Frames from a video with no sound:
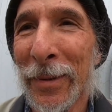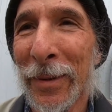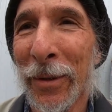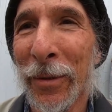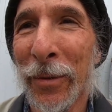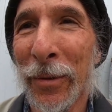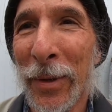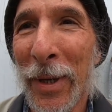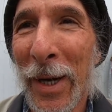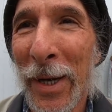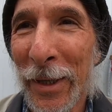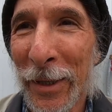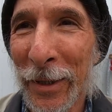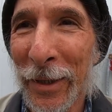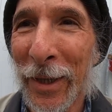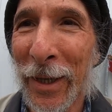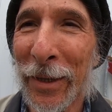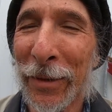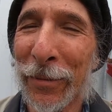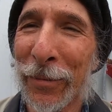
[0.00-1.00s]

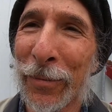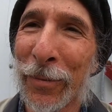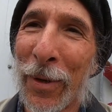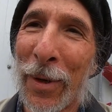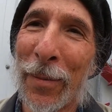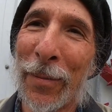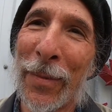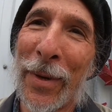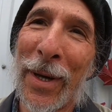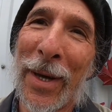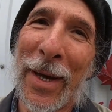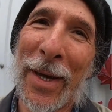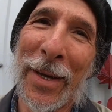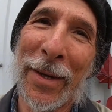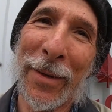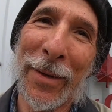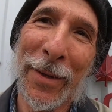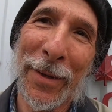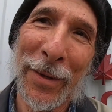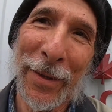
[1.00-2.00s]
created it from a